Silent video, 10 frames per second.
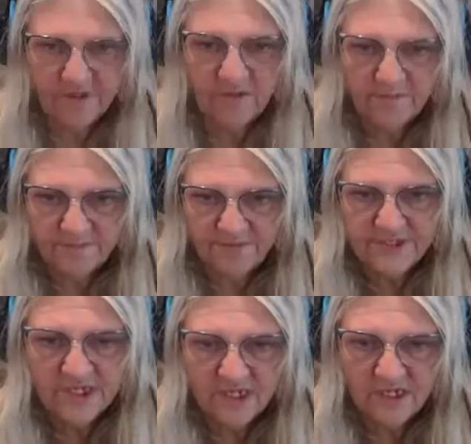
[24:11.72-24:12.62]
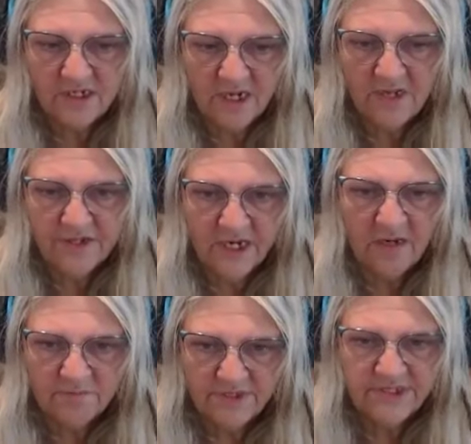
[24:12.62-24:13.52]
what I'm busy learning. I think
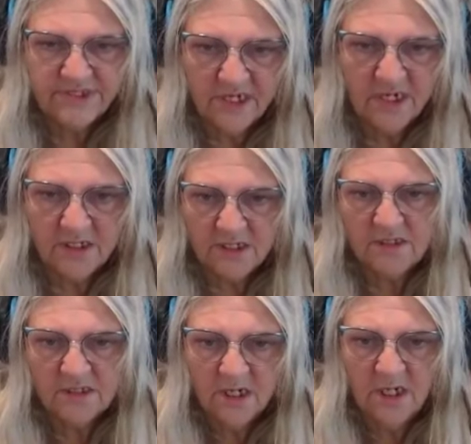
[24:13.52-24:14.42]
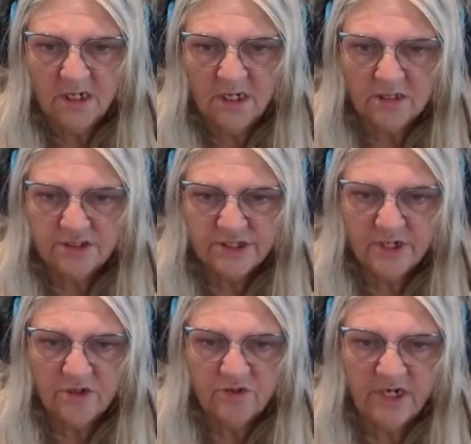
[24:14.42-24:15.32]
I'm busy learning conscious
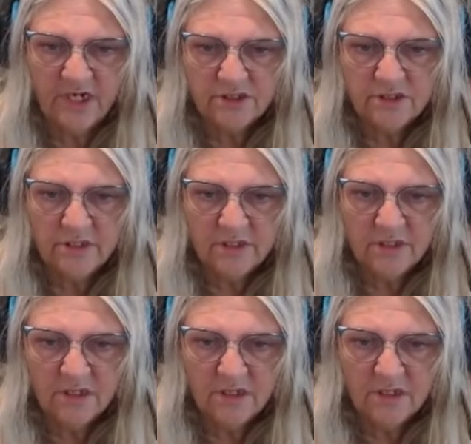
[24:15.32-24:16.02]
co-creation.